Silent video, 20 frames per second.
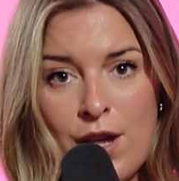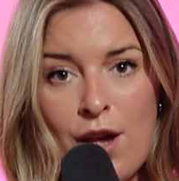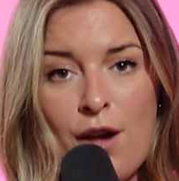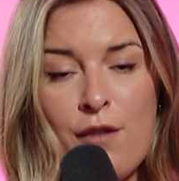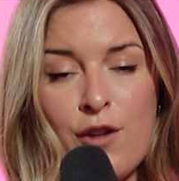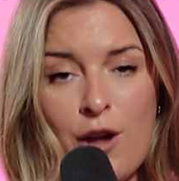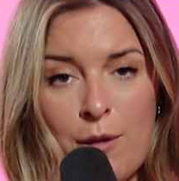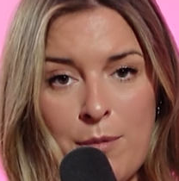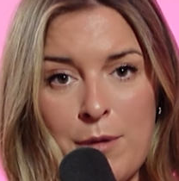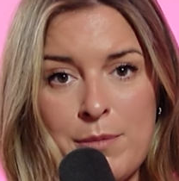have
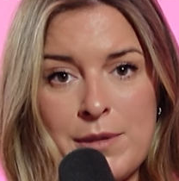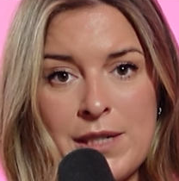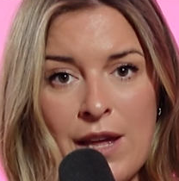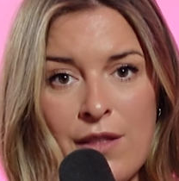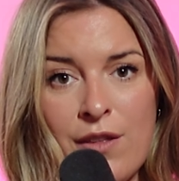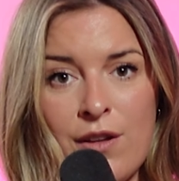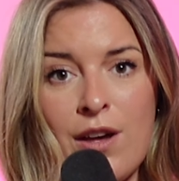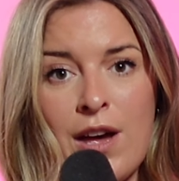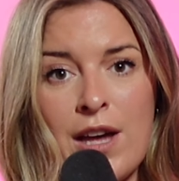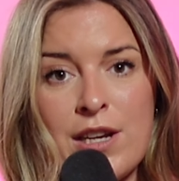come up
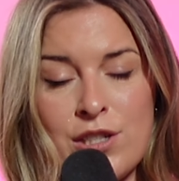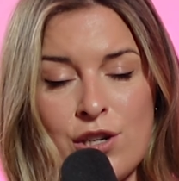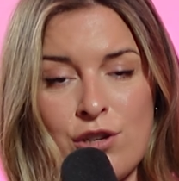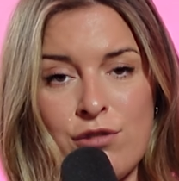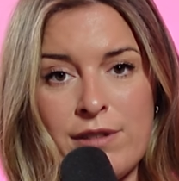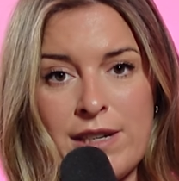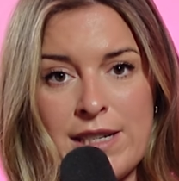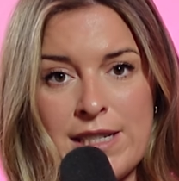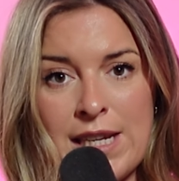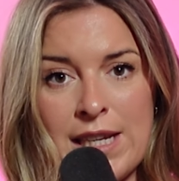together and done a
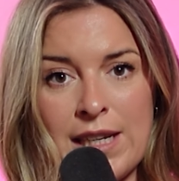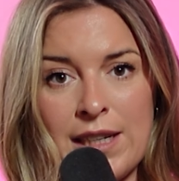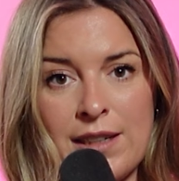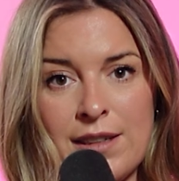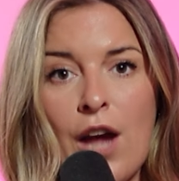reading.